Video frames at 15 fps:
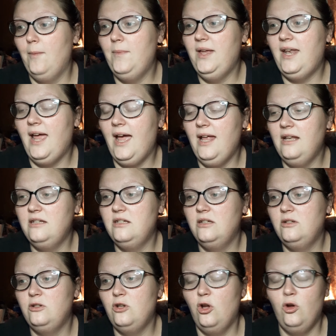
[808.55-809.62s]
It had
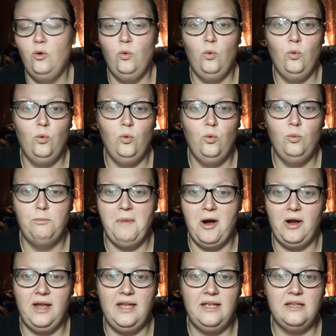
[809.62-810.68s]
no
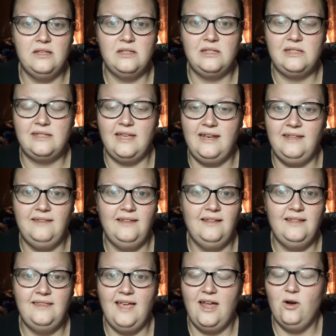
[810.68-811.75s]
markings, anything
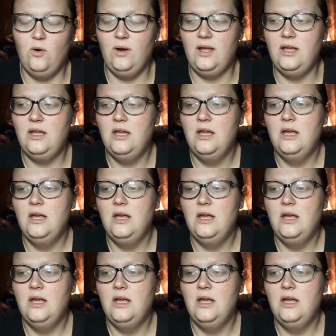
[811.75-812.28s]
like that on it.